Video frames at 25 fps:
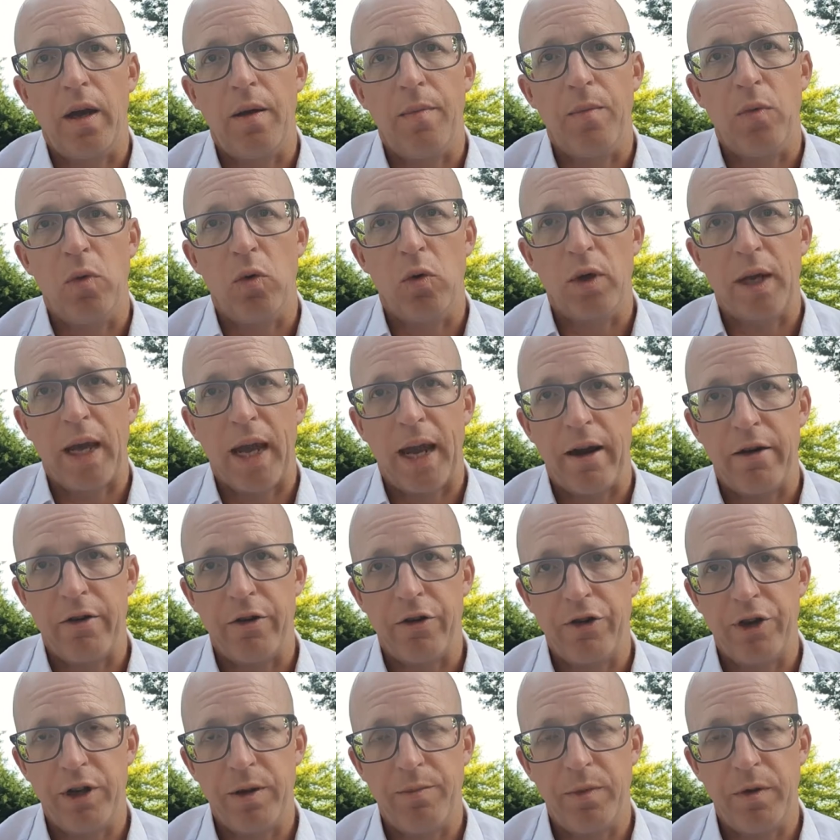more care and
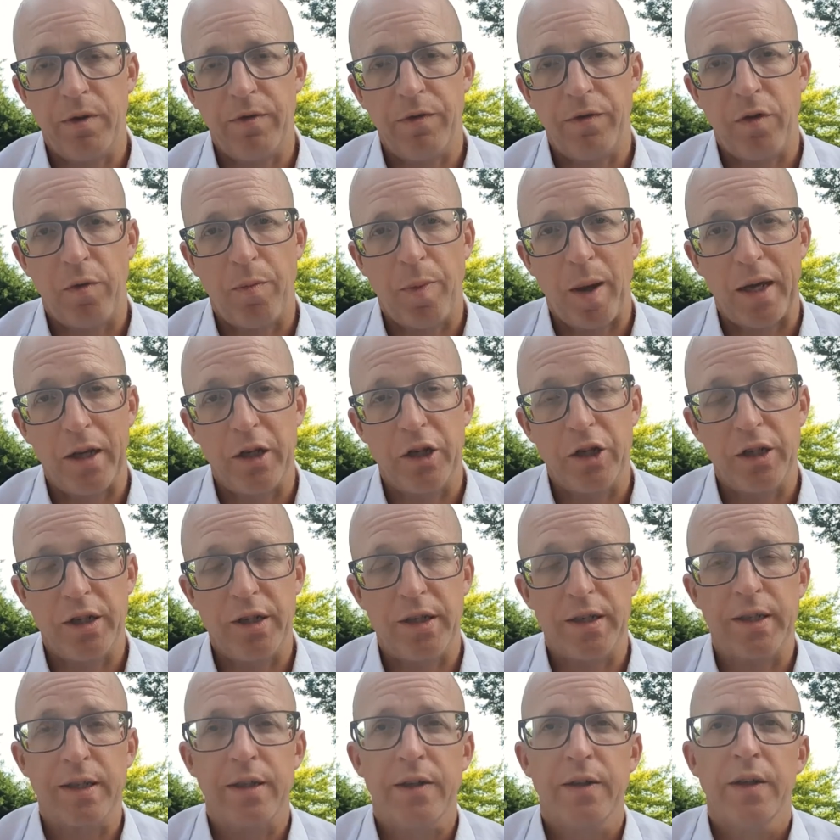treatment for
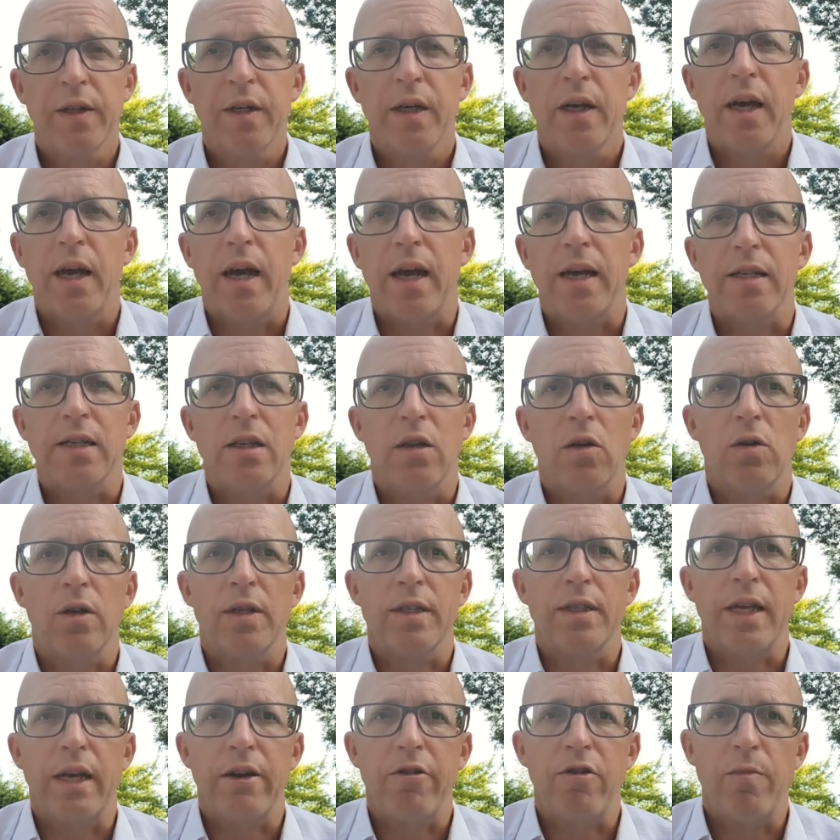patients as long
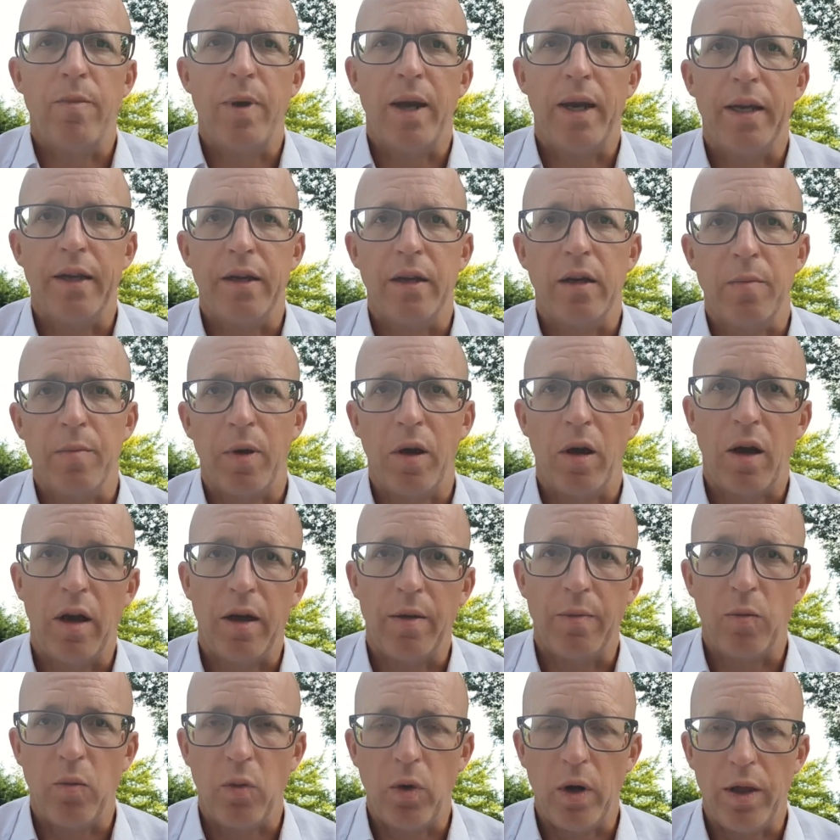as they remain
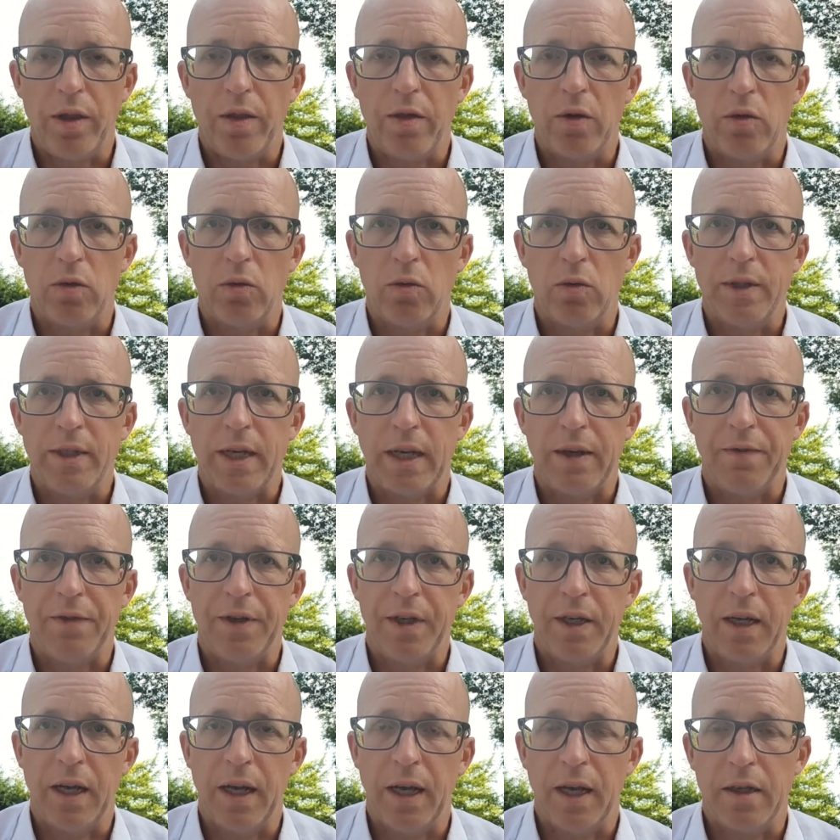compliant with all
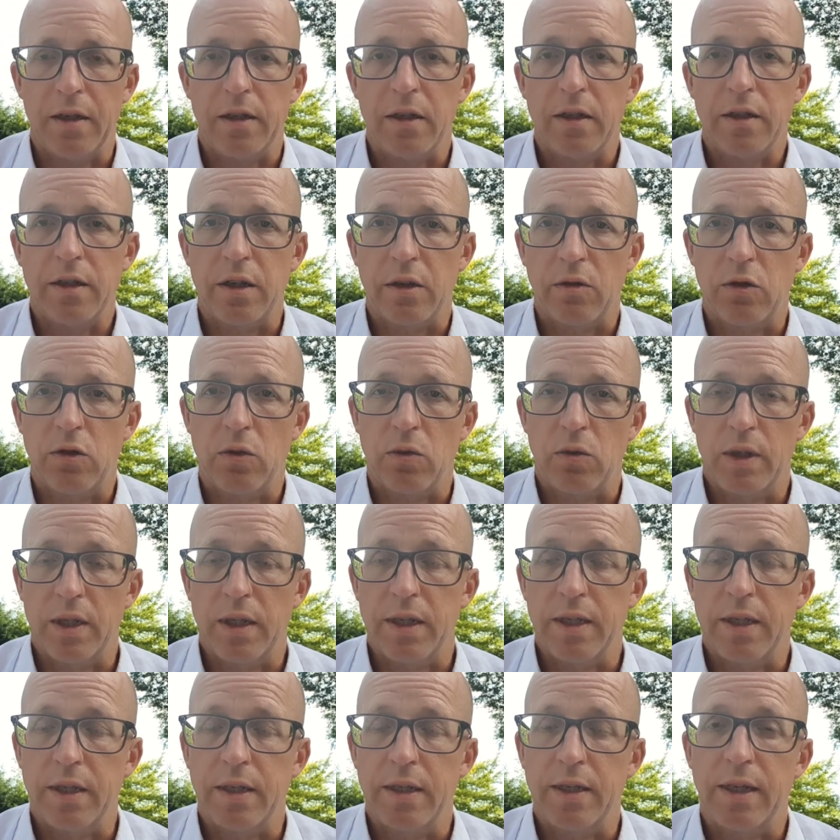safety and social
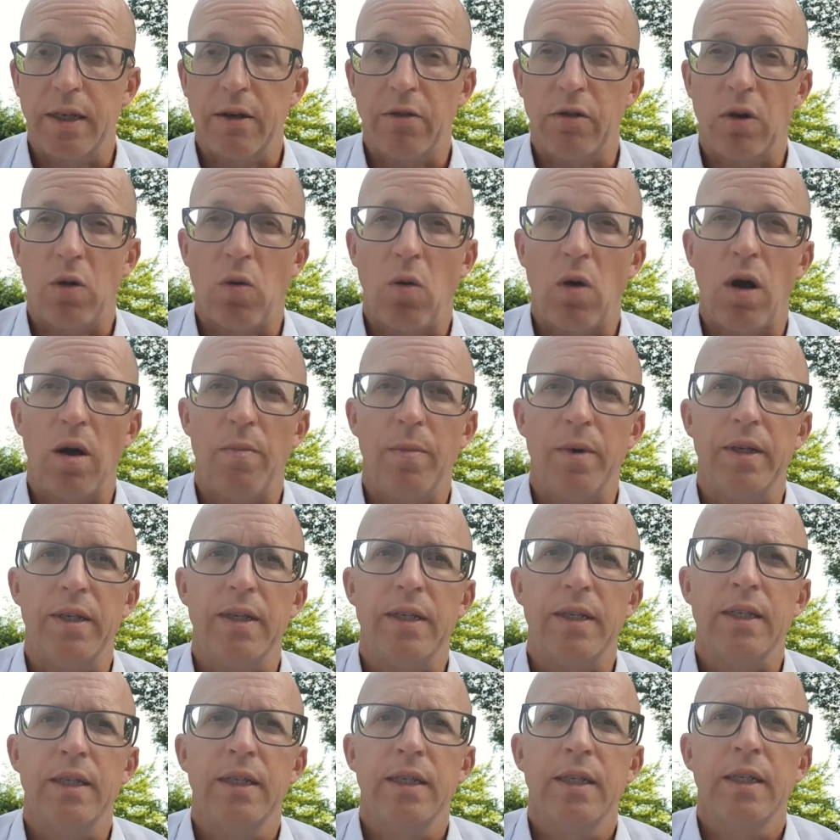distancing
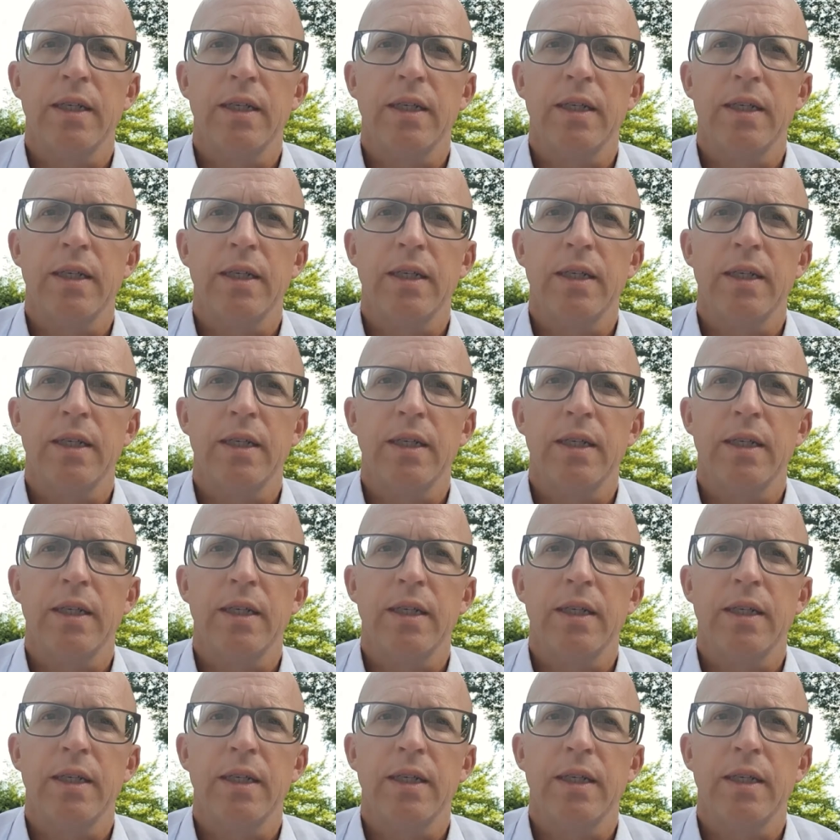requirements.